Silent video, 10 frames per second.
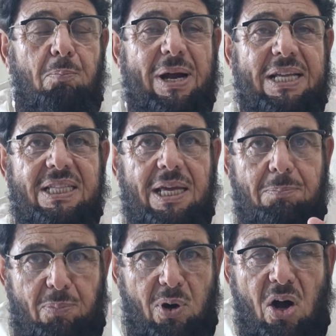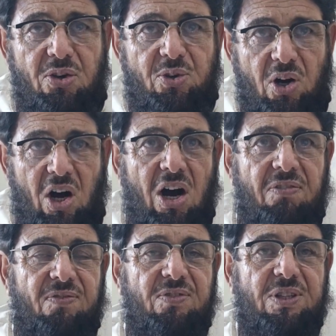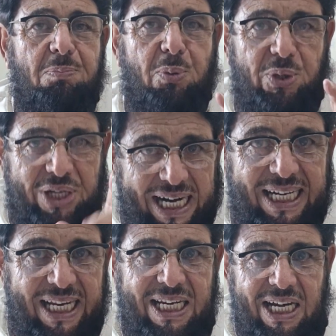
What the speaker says: by the branch of the pudendal